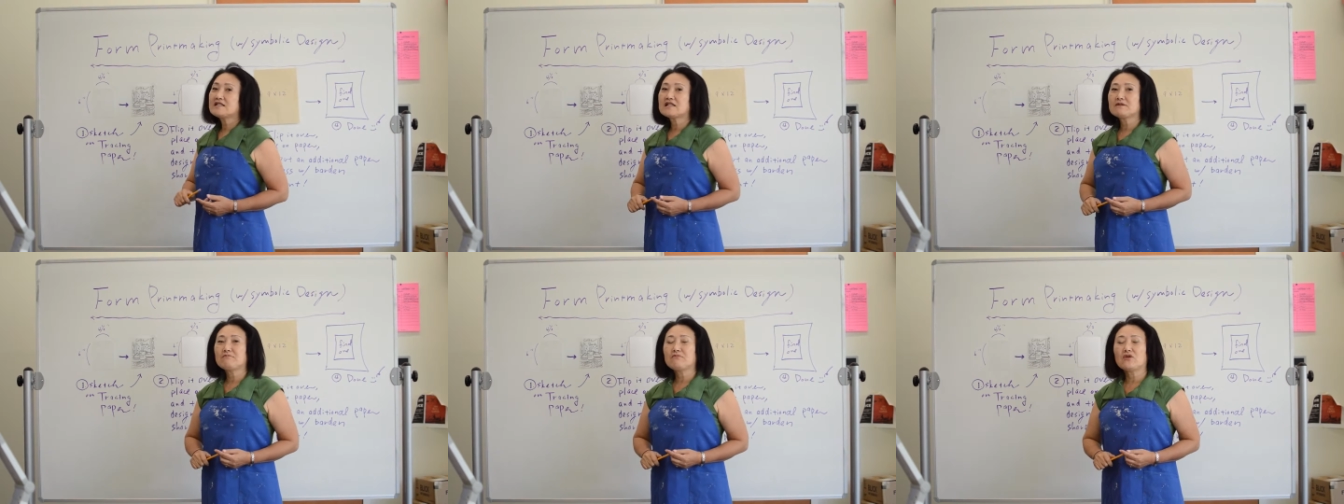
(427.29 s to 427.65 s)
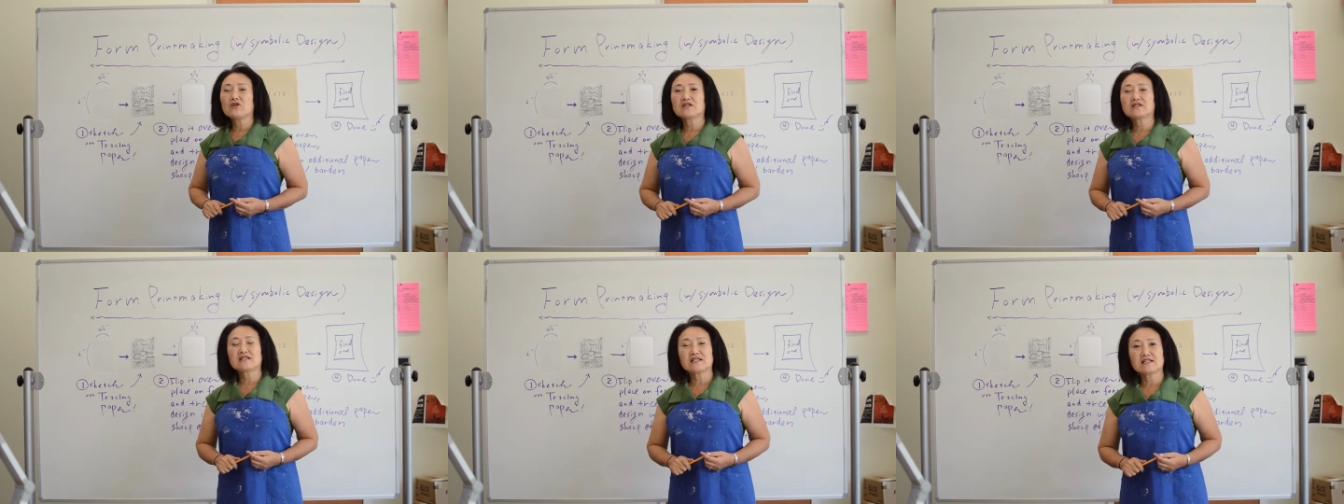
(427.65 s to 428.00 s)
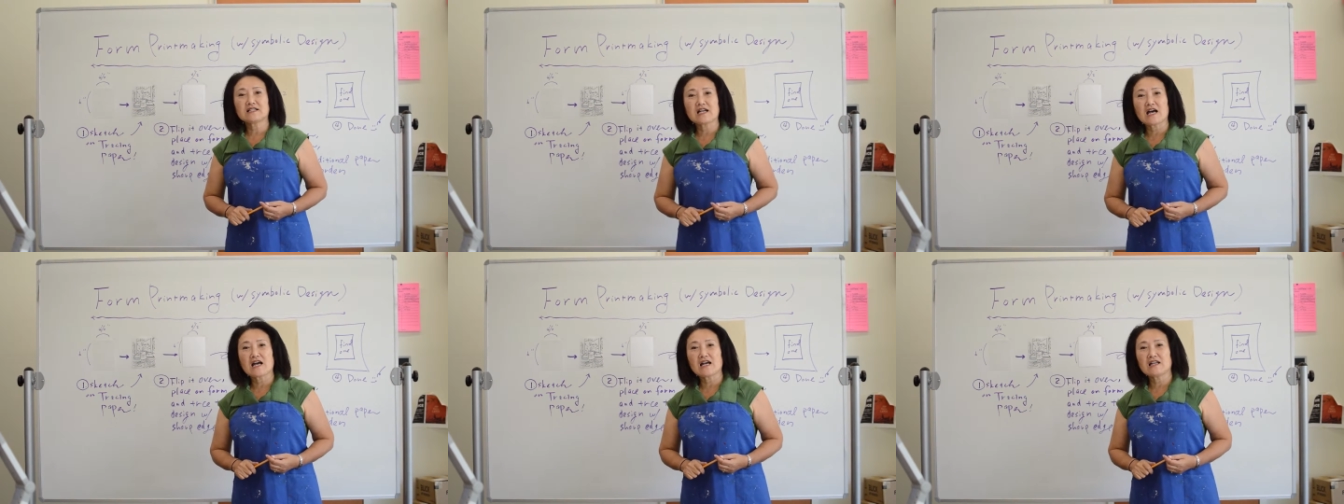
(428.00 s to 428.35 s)
symbolic
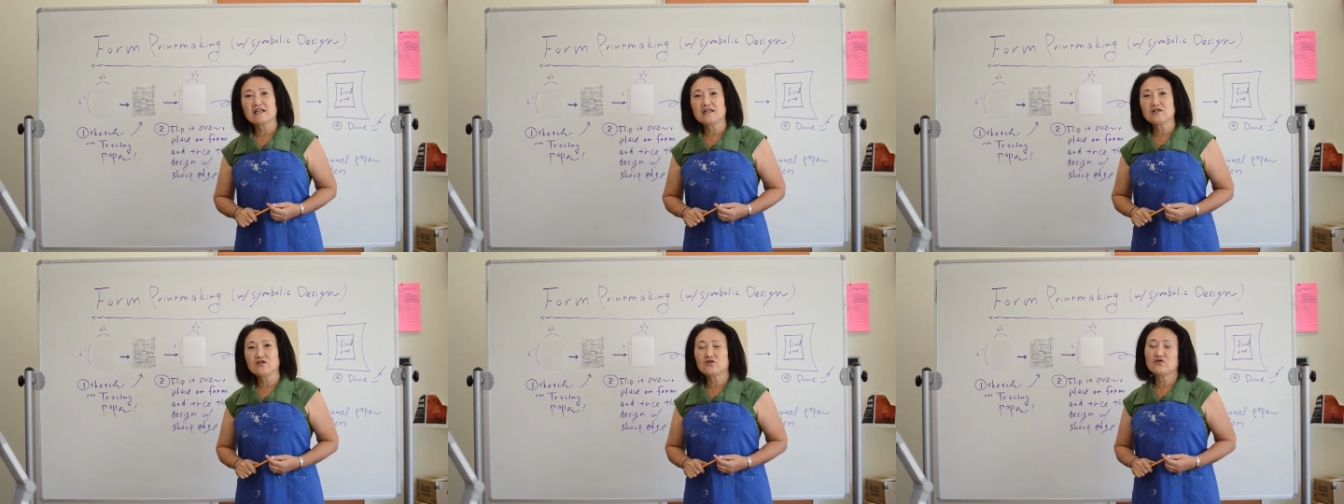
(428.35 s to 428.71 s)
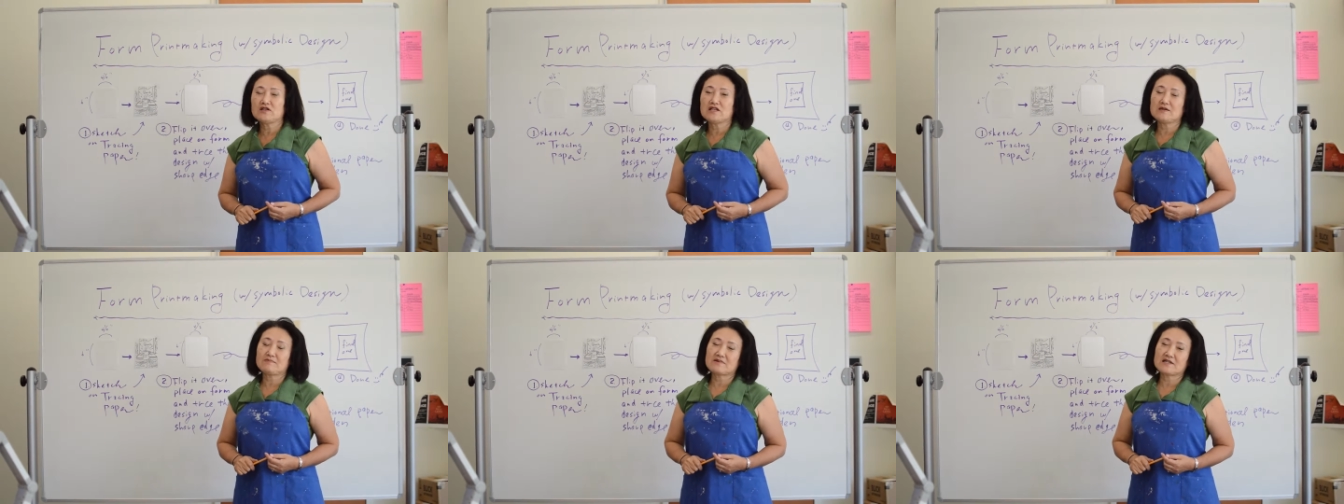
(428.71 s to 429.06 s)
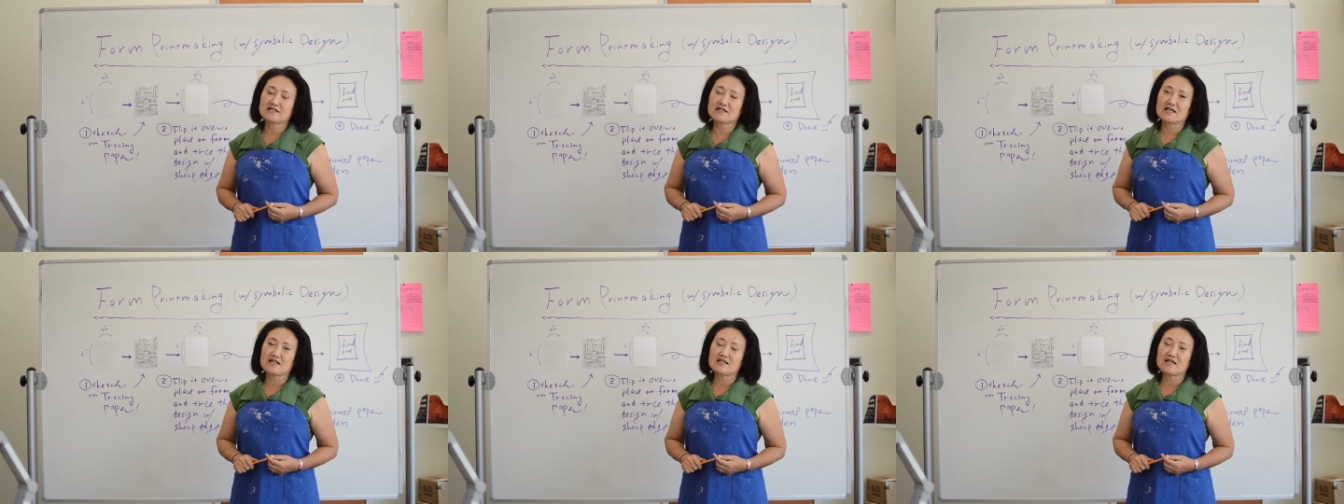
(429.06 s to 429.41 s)
design to
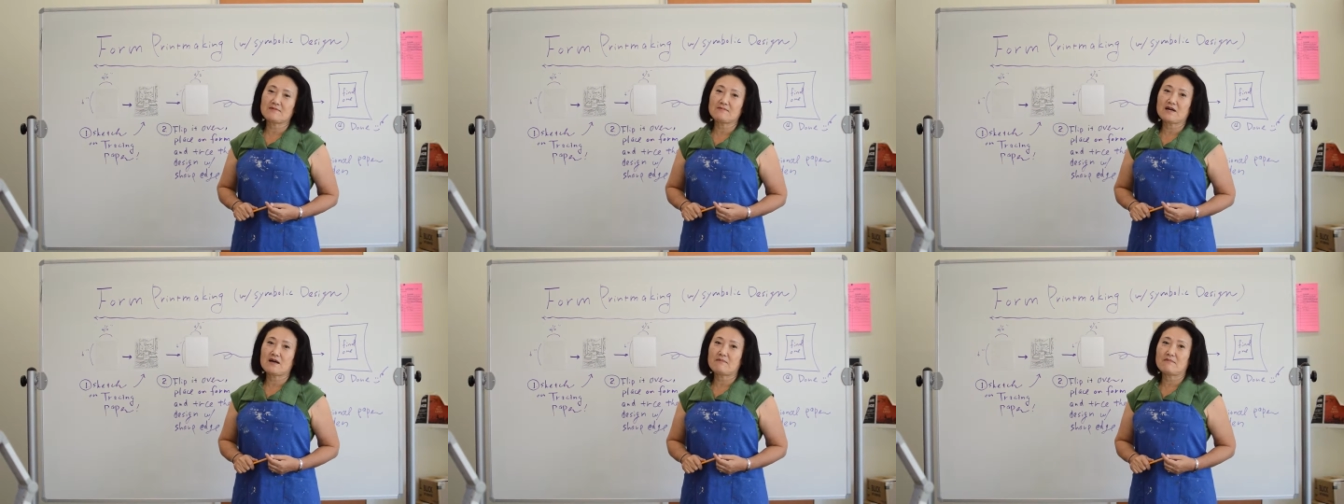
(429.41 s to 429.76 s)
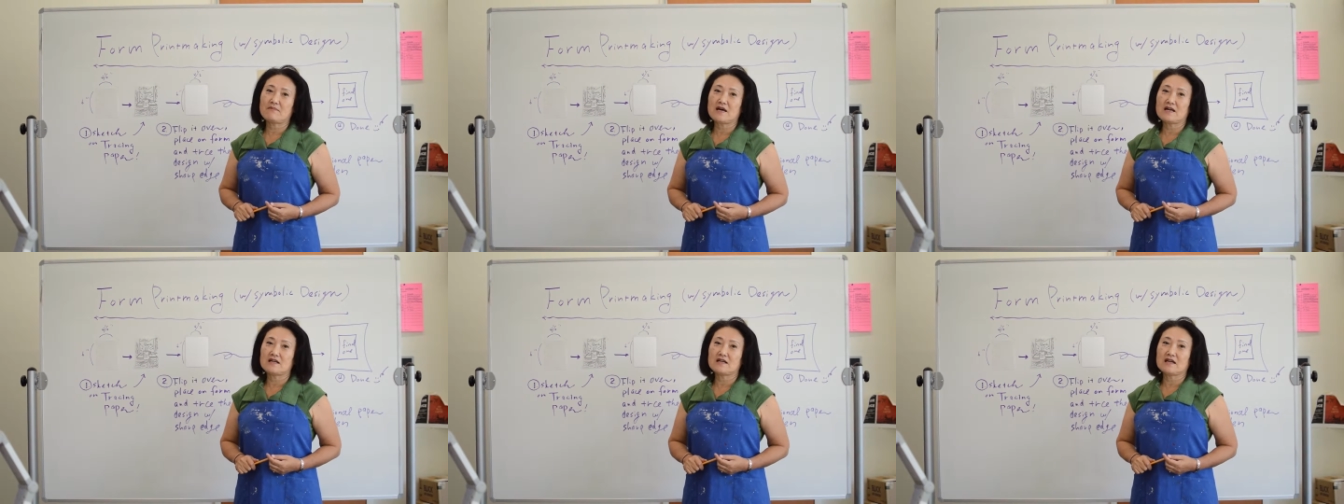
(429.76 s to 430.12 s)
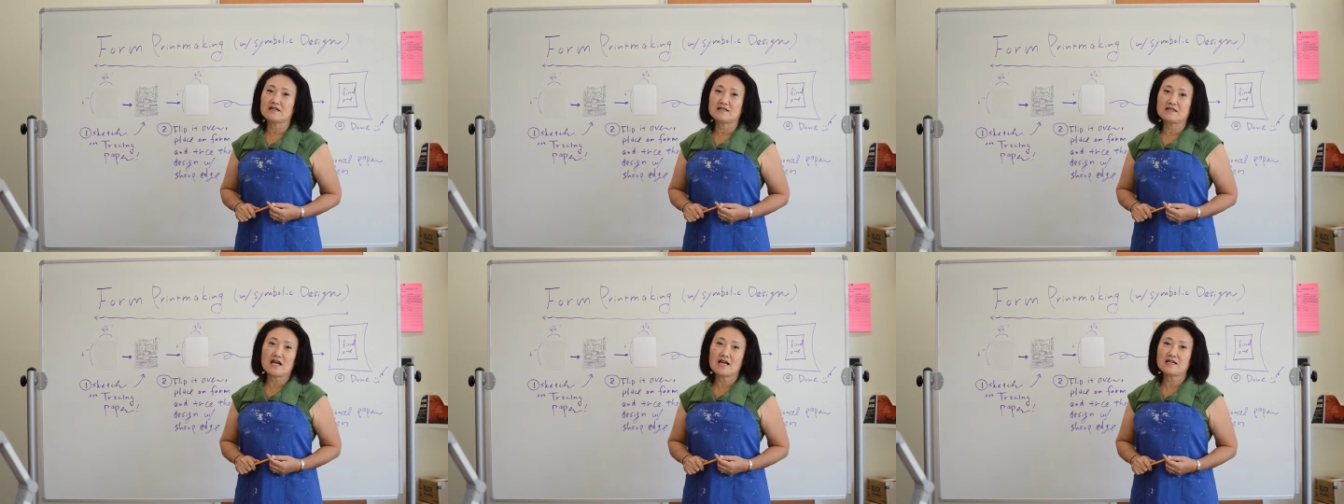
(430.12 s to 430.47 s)
represent about my
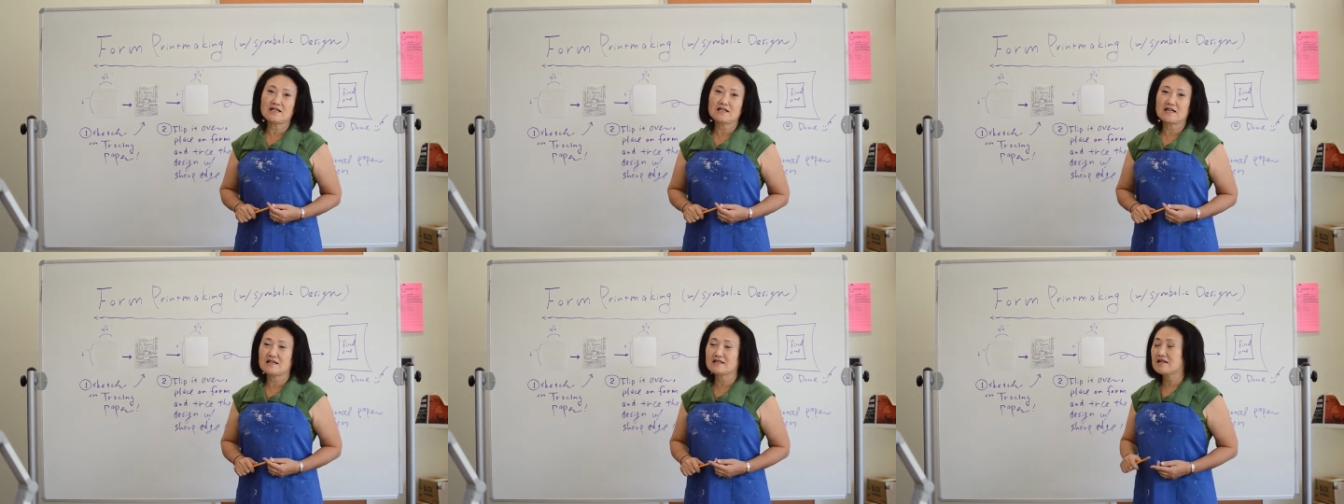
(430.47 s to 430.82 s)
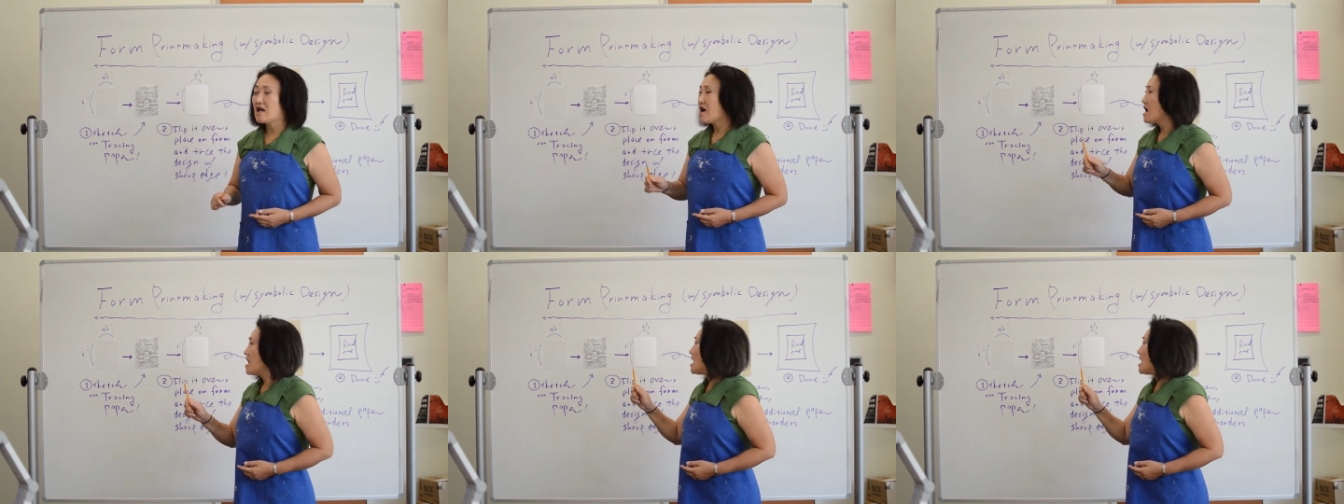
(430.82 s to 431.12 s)
identity is